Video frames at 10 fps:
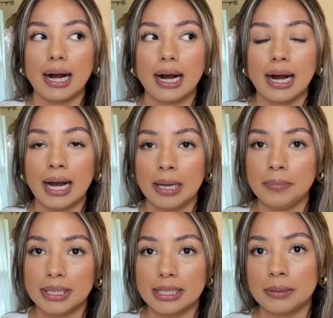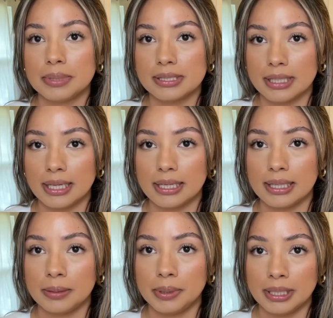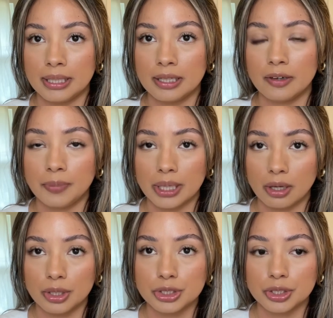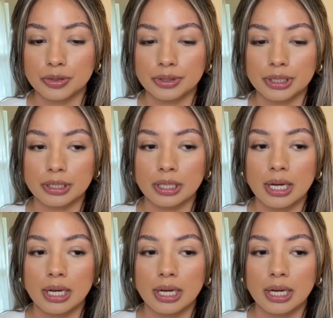I made that mistake in the beginning of my college career.